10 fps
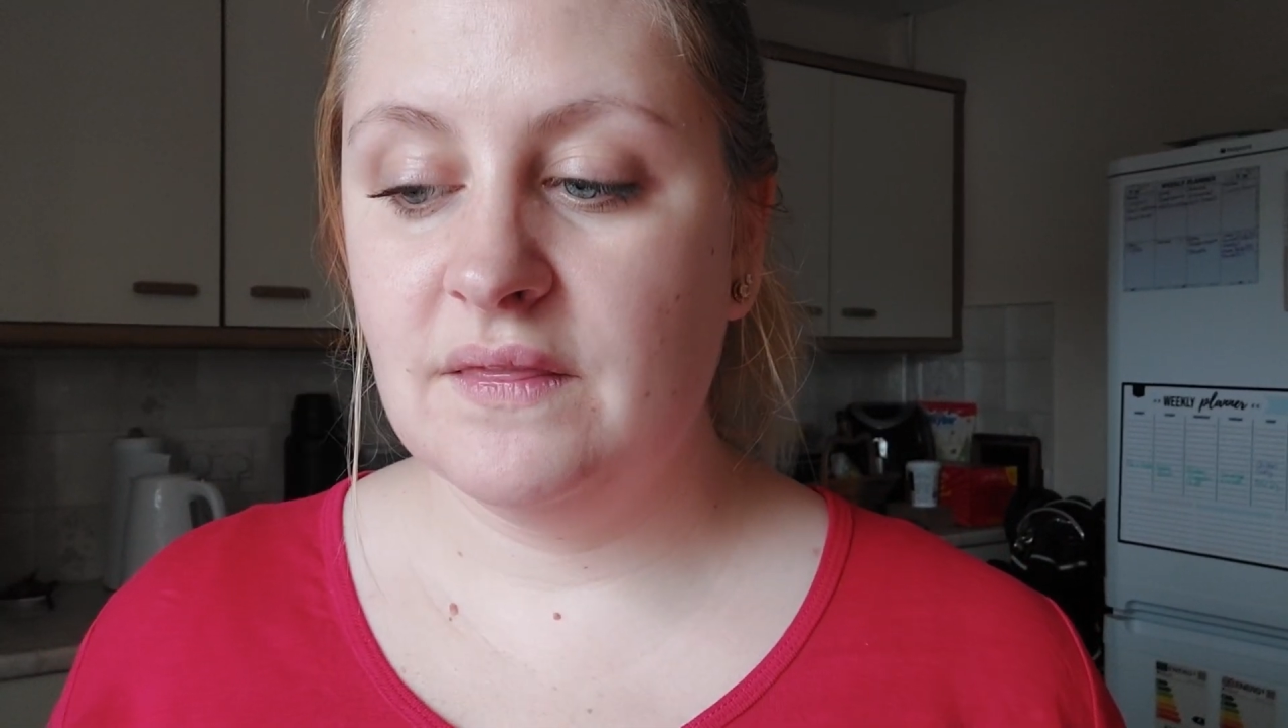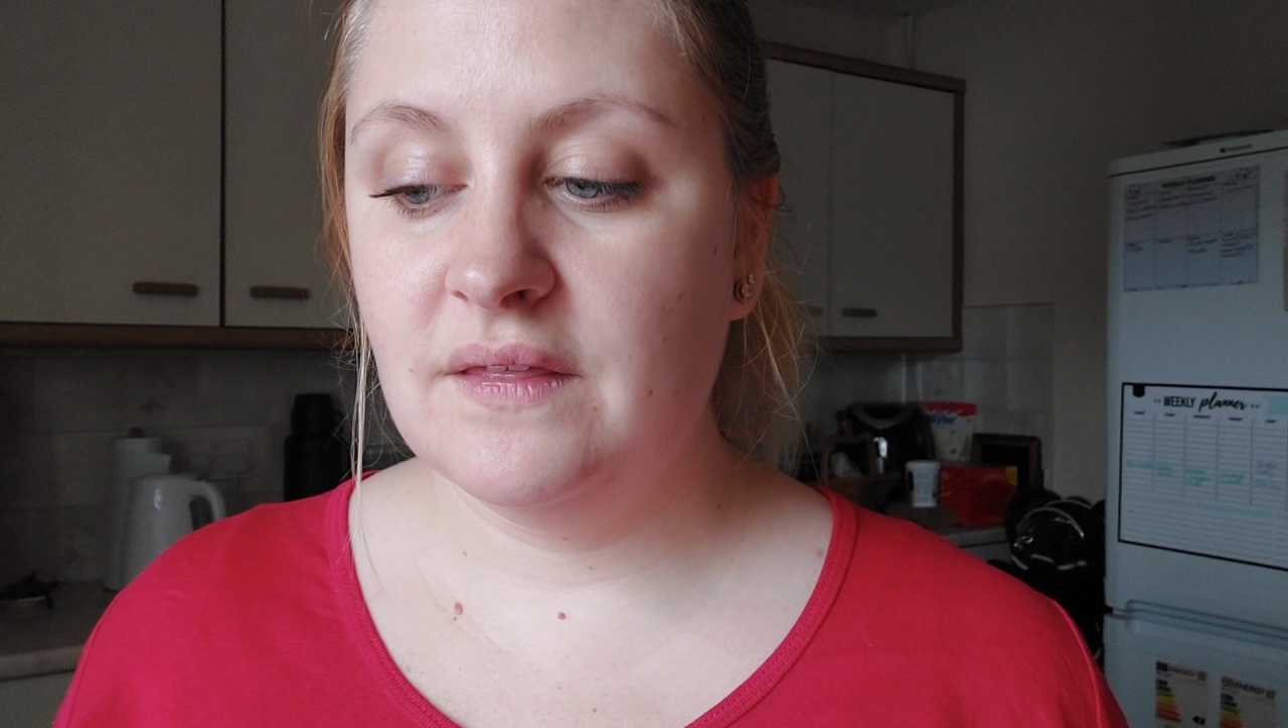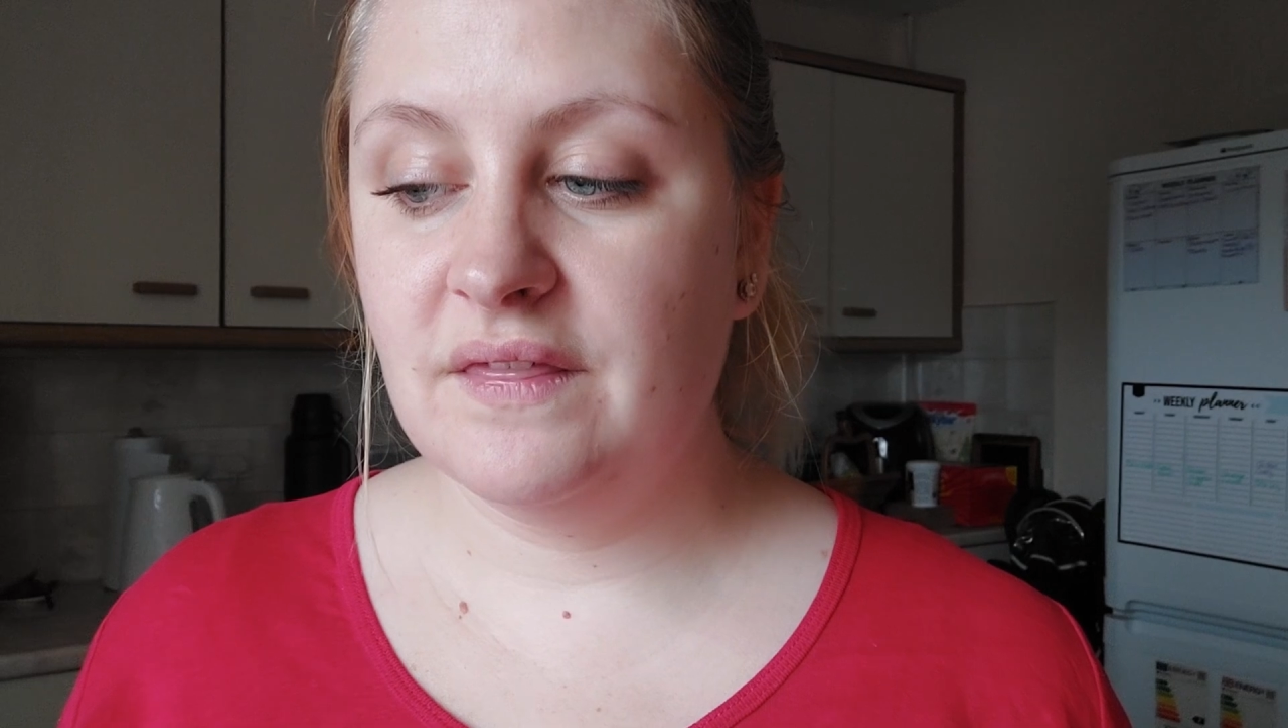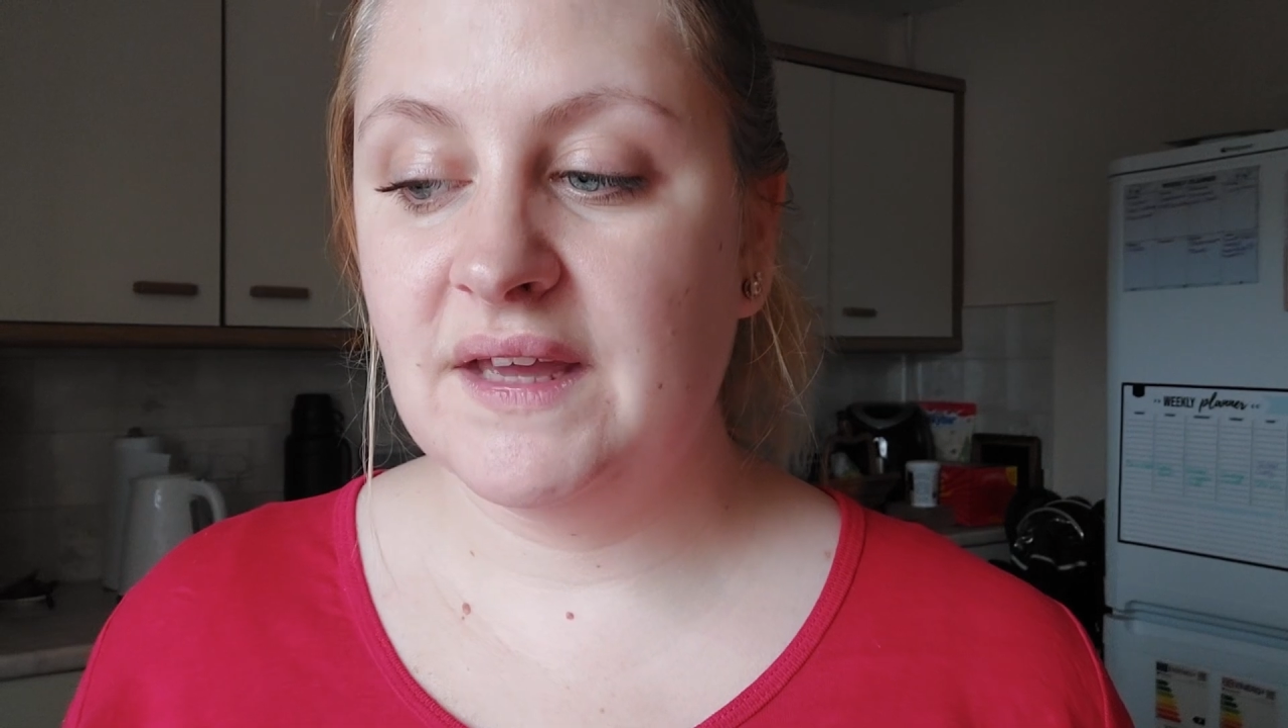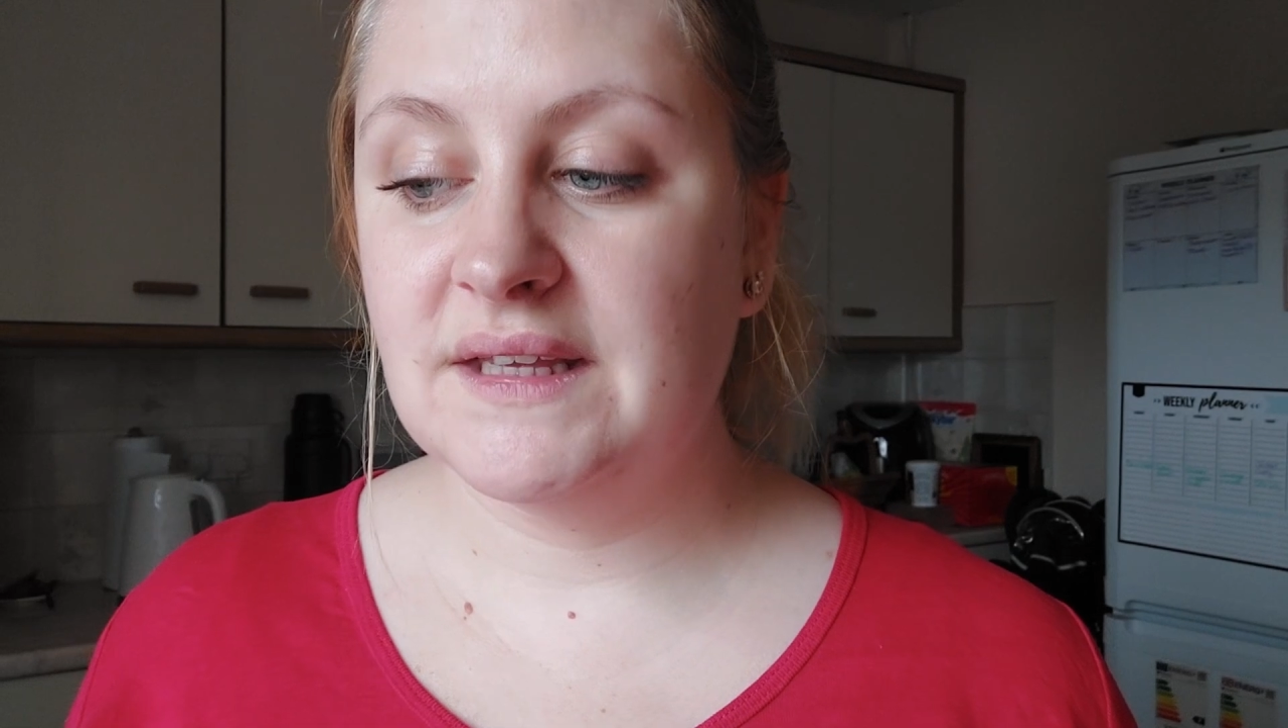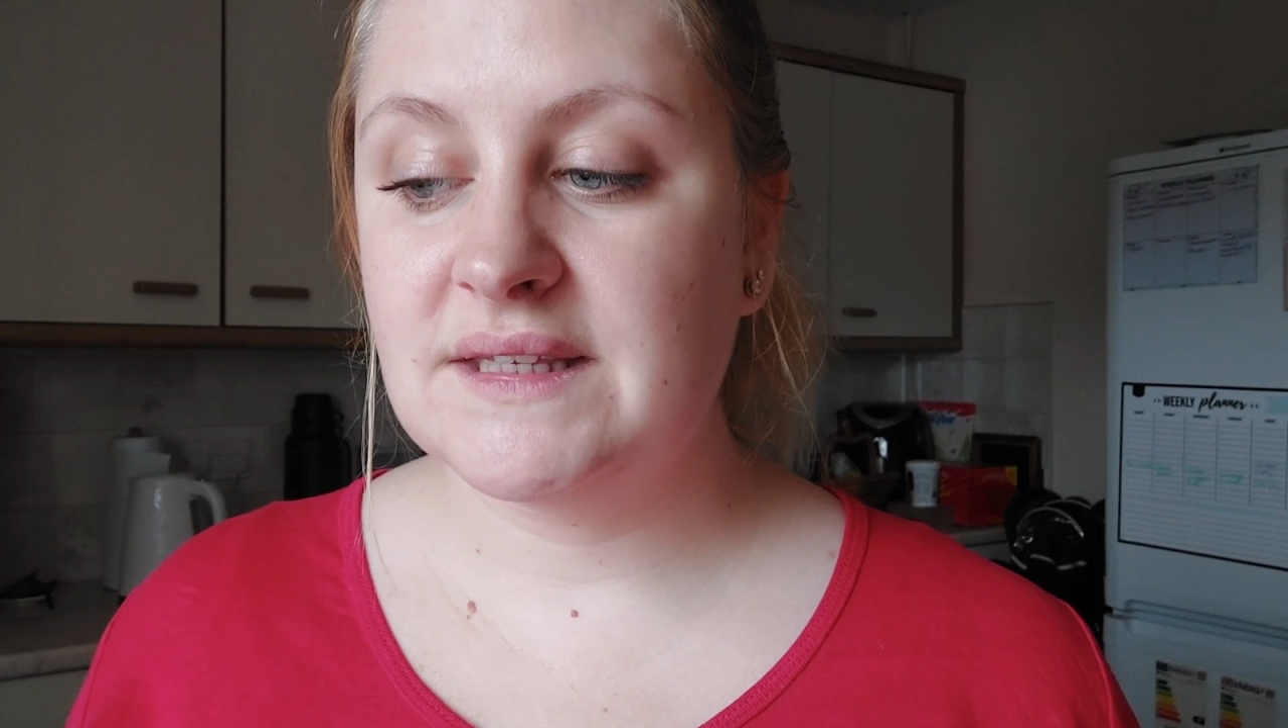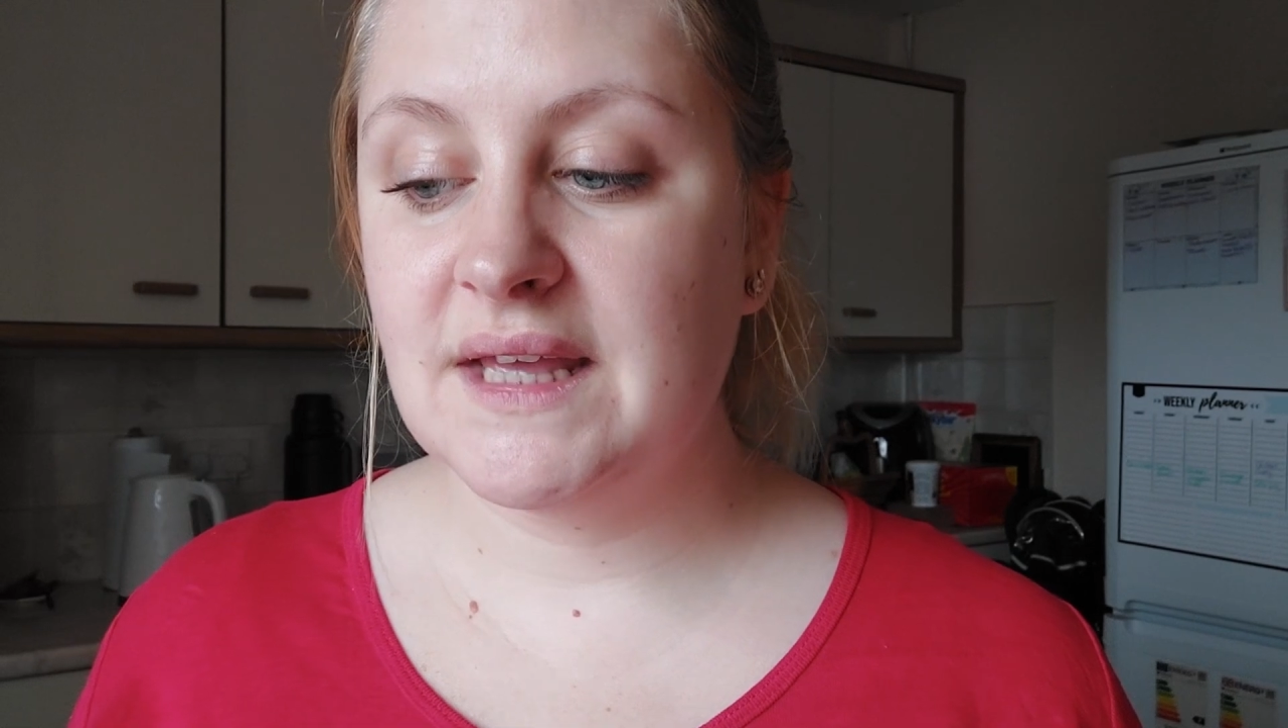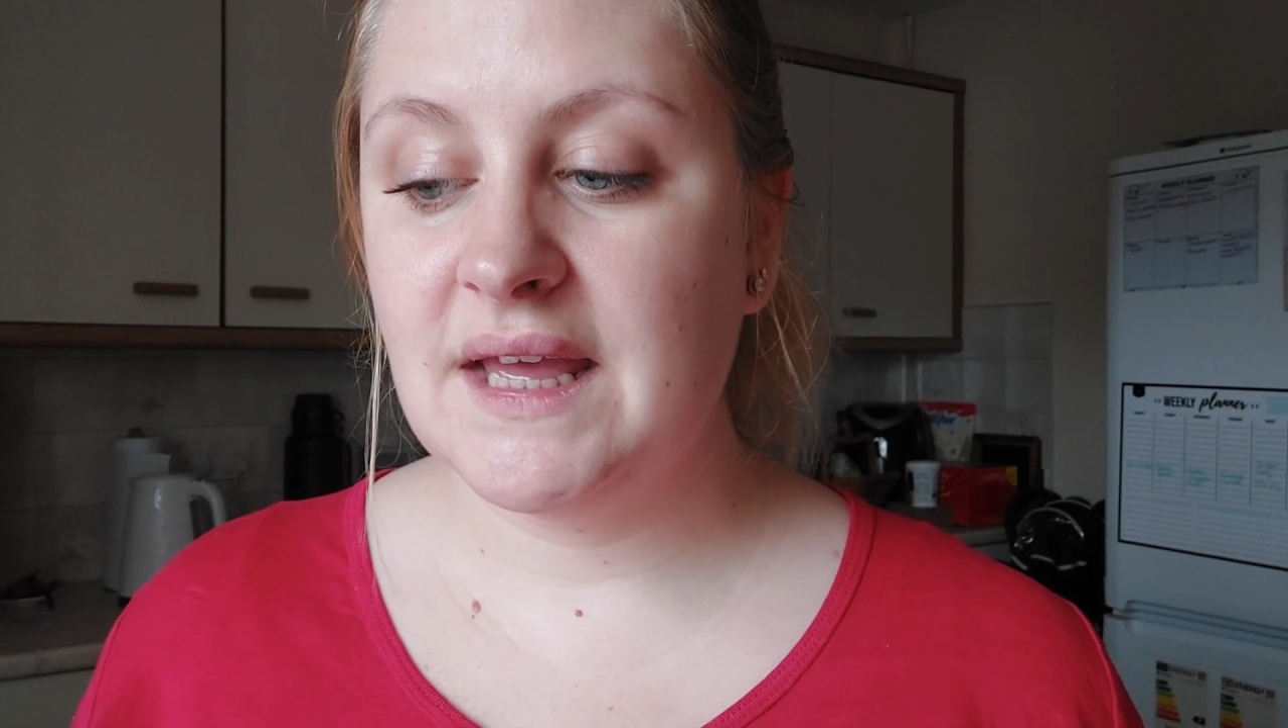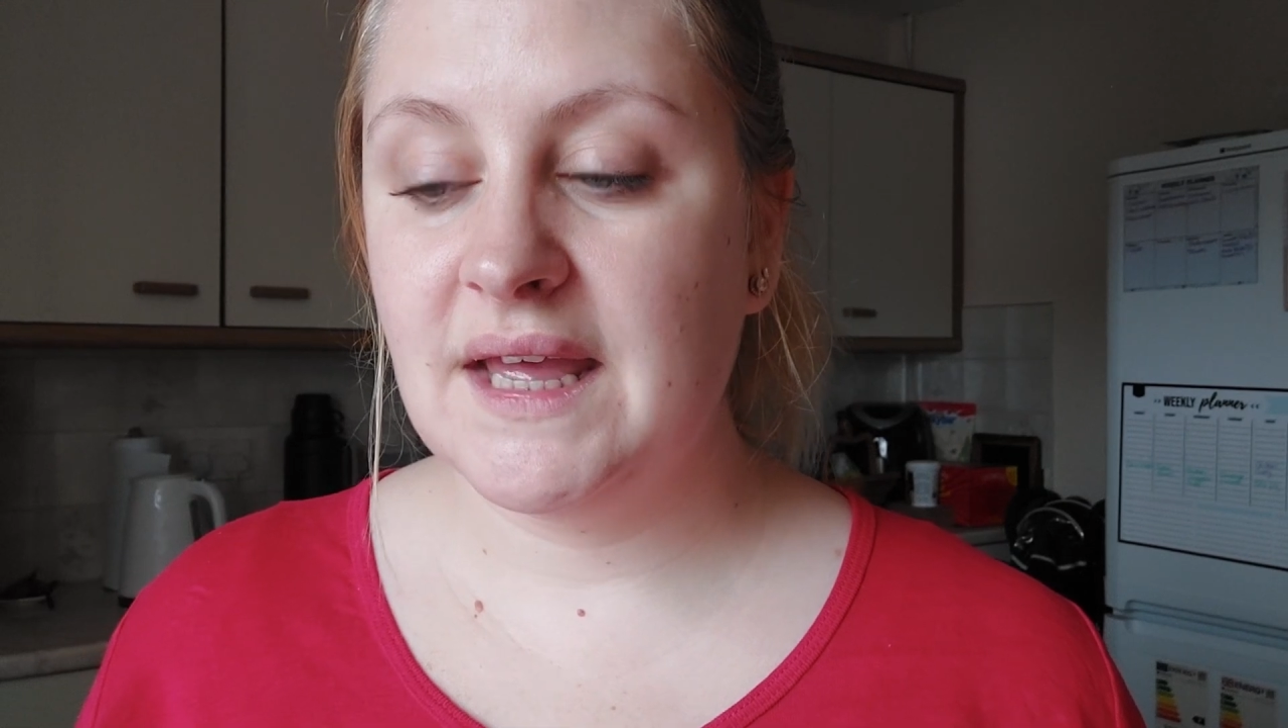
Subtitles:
the things